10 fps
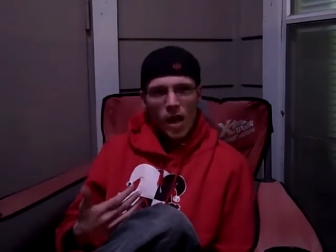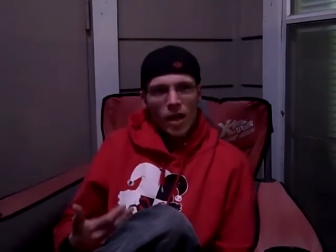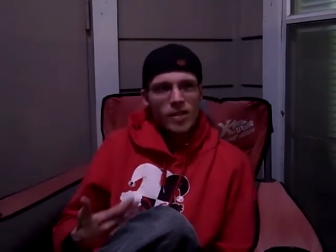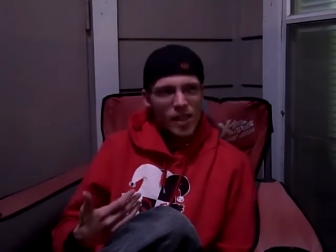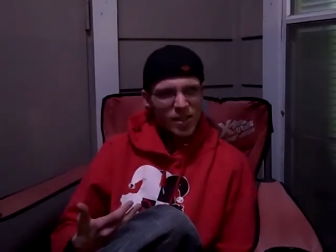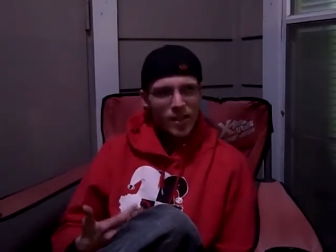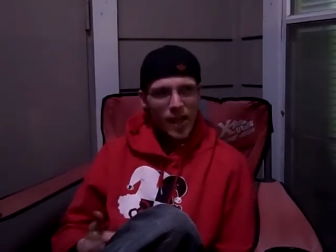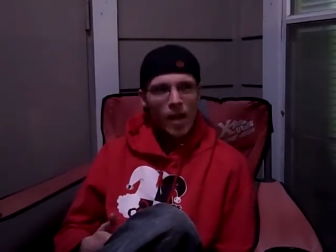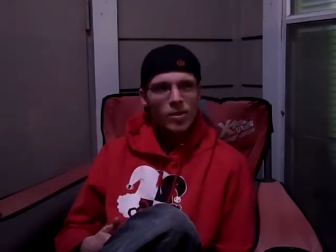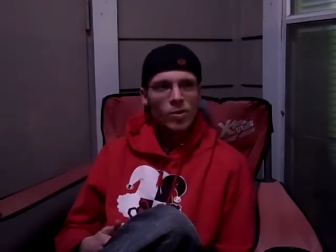lines that
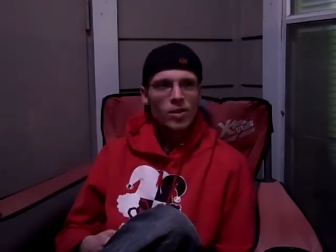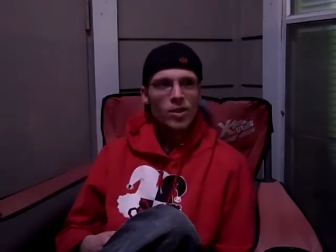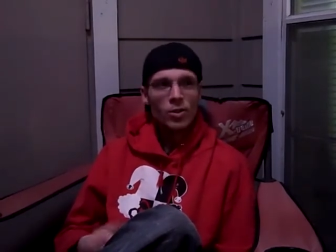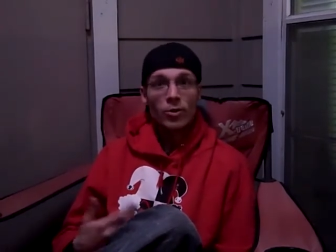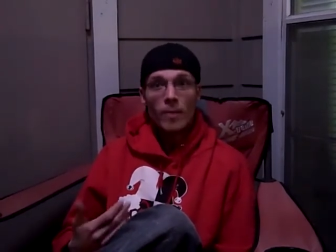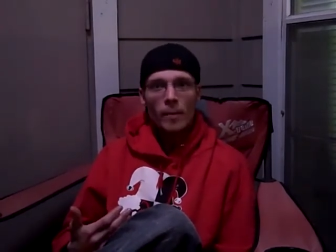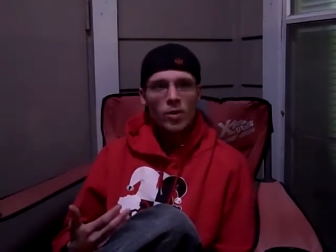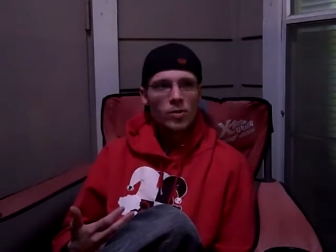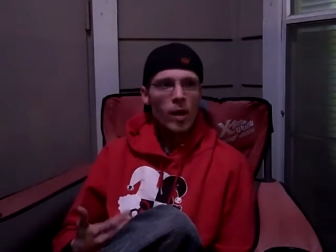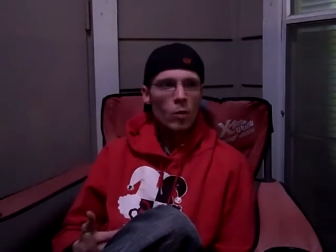stick out to her, and she
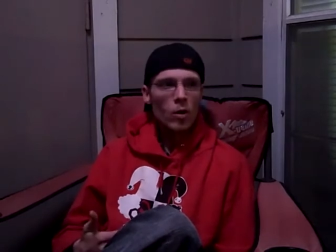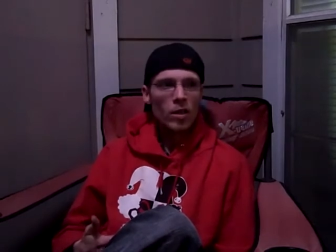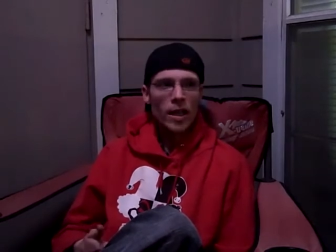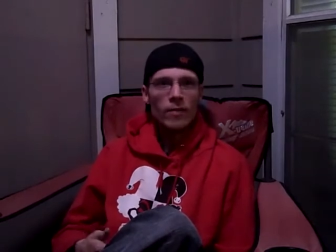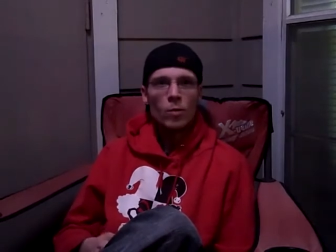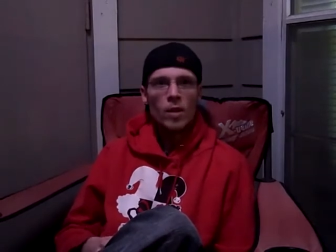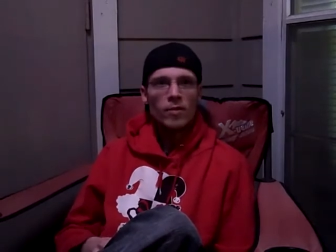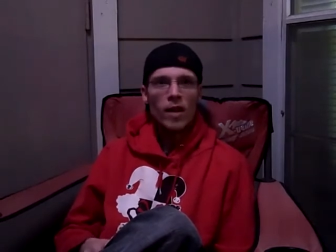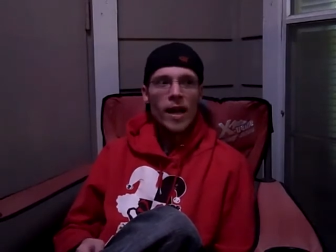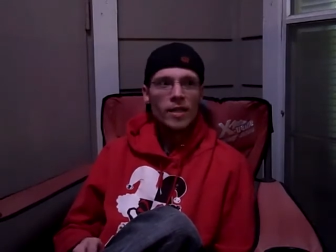remembers my work even
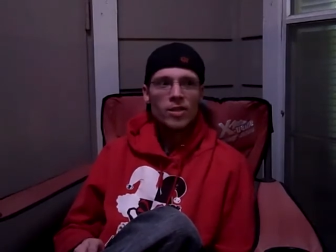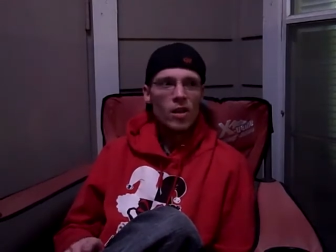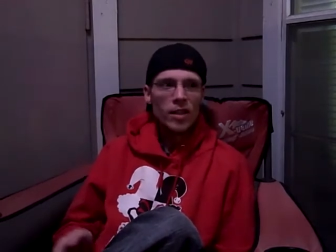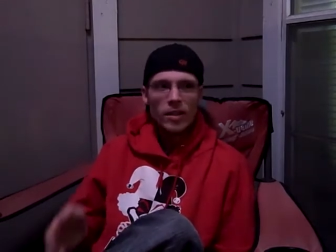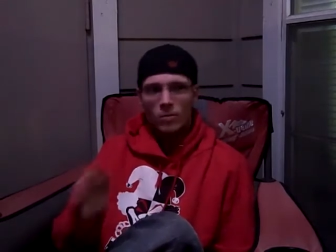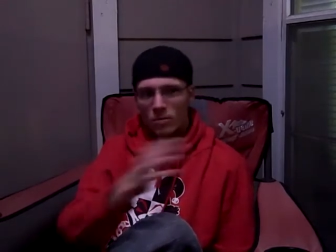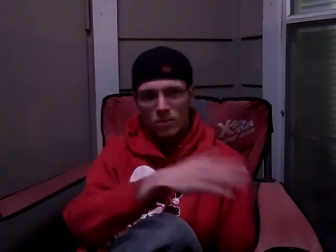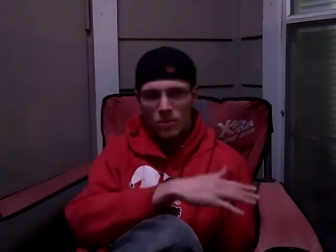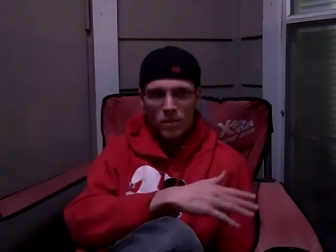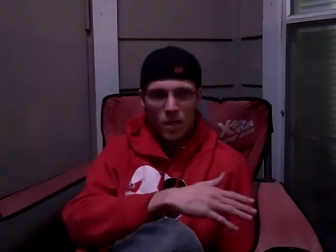whenever I hadn't done it
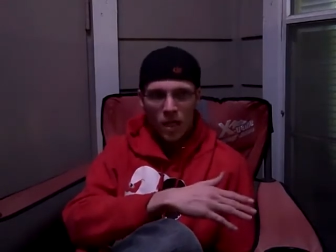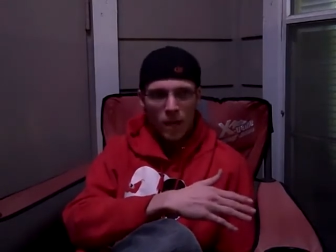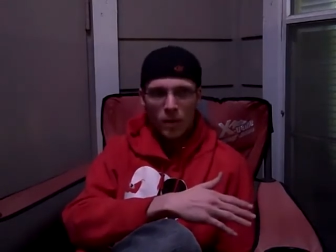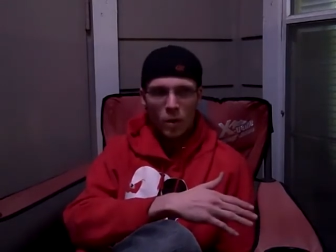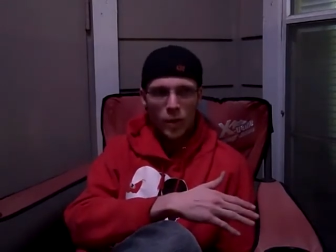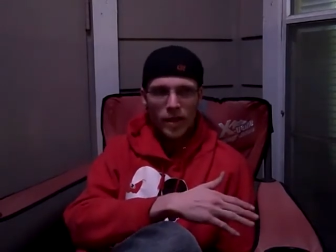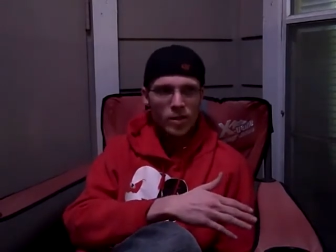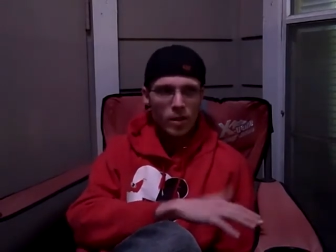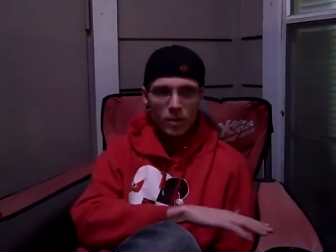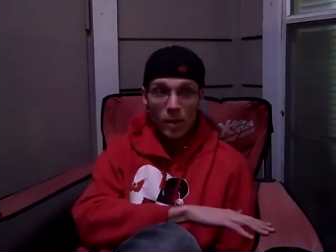in a couple of
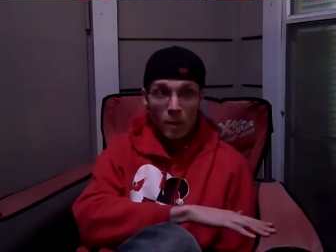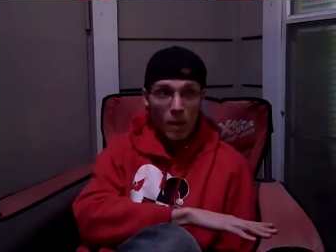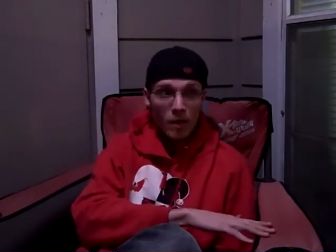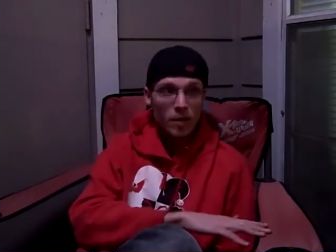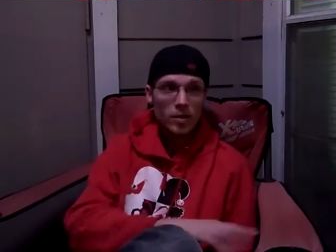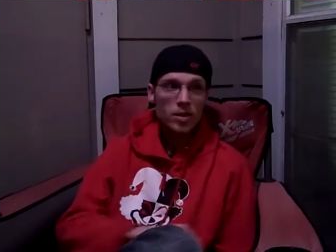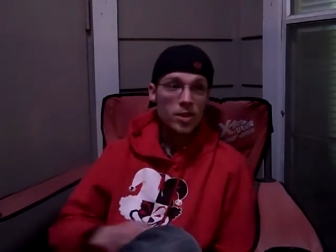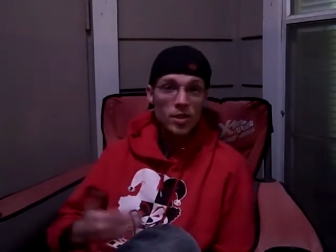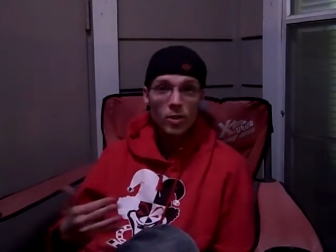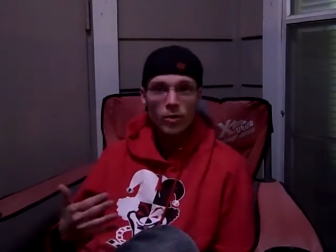weeks or a month.
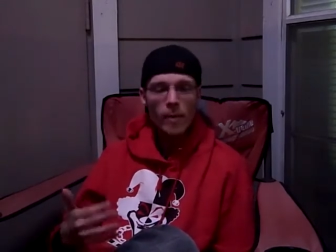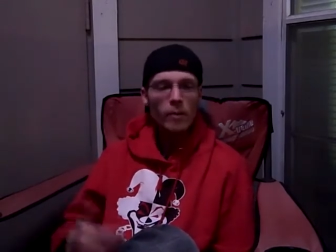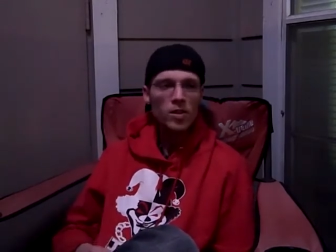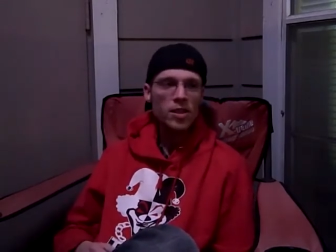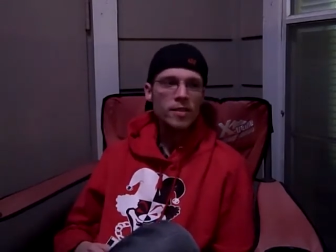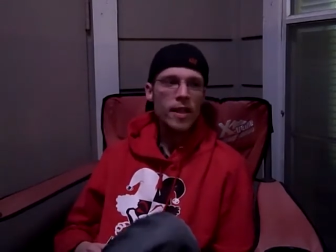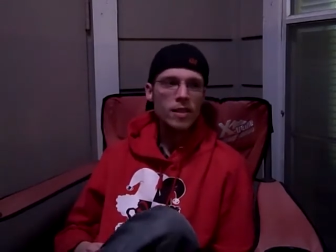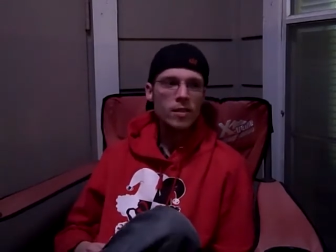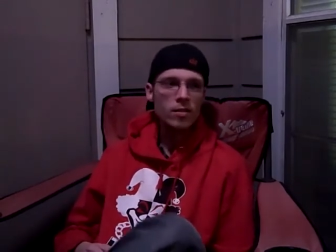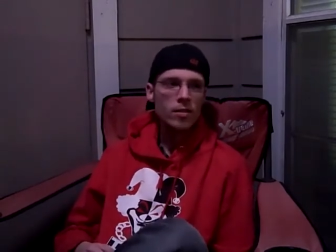She still remembers it, and
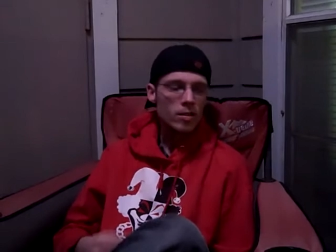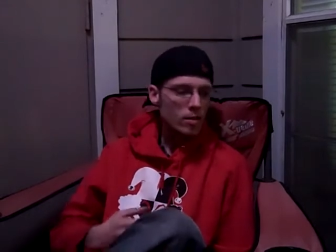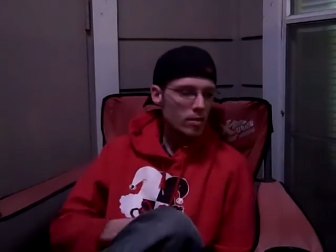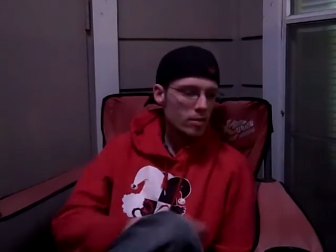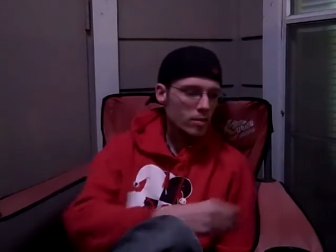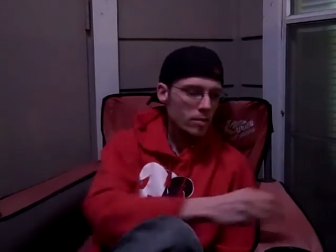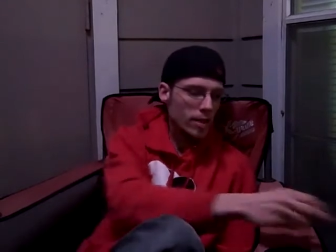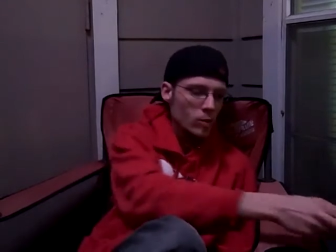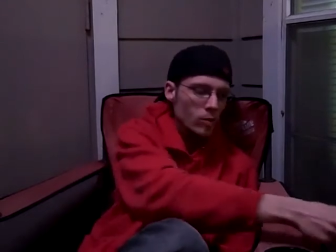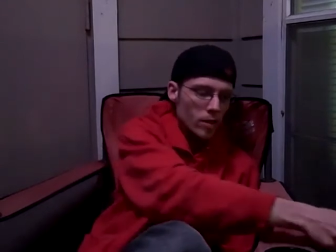that's
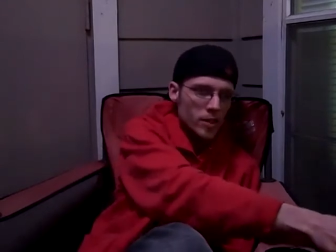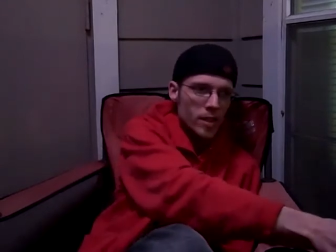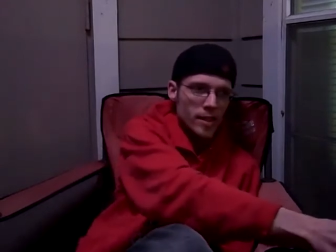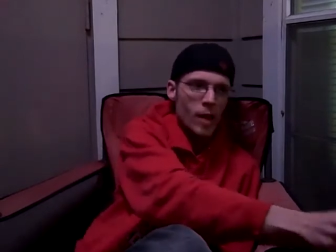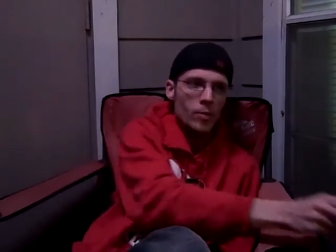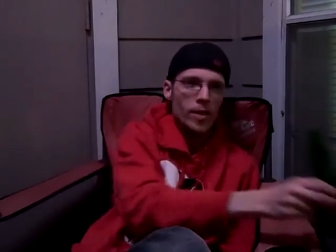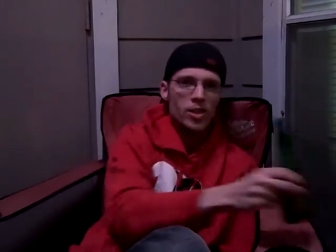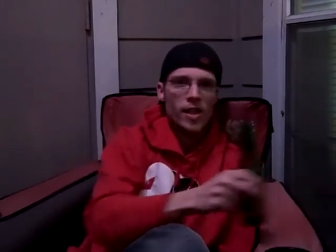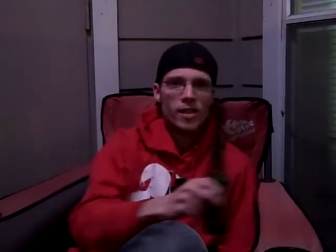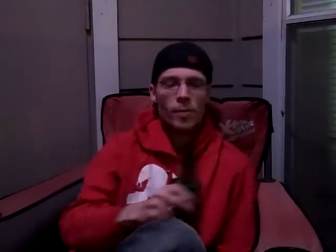that's what really sticks out with
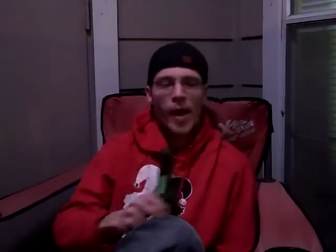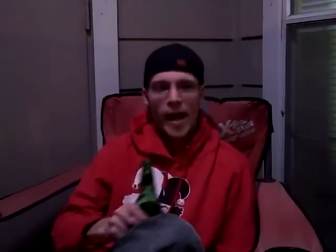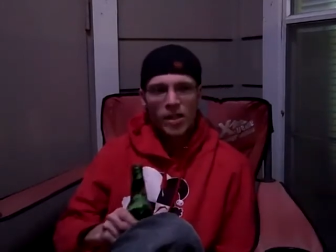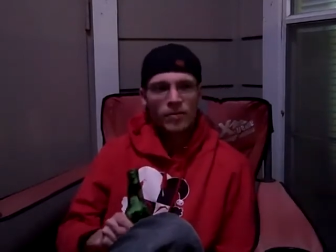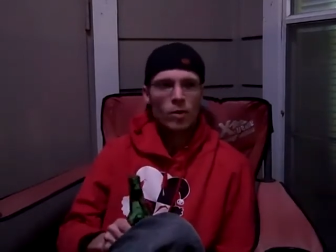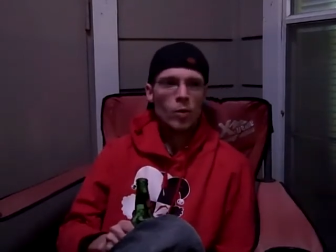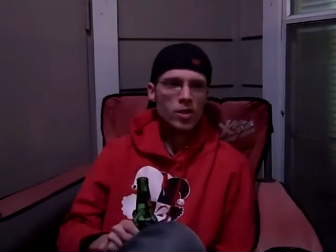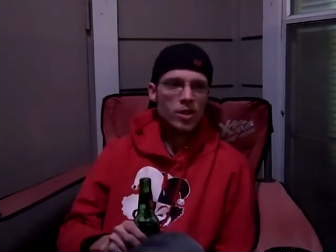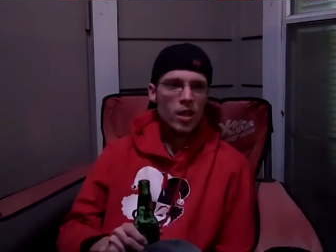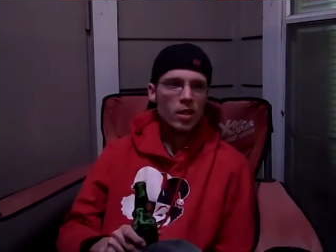me. She has a passion for
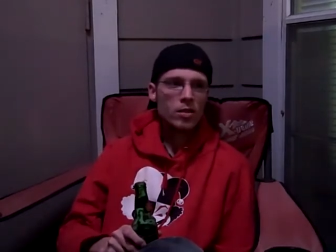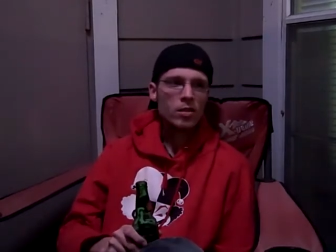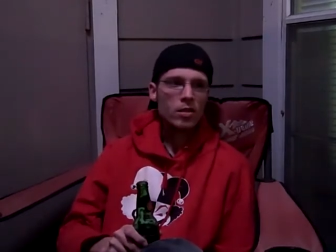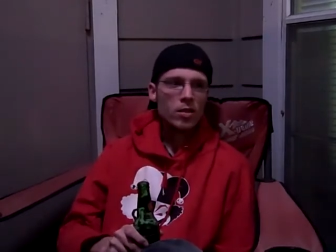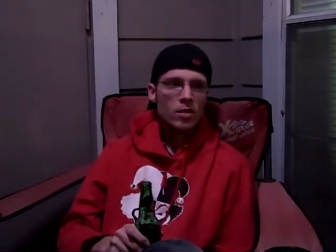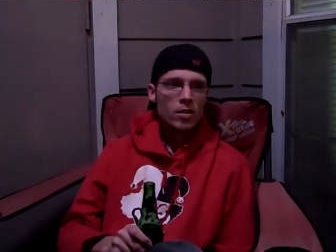what she does.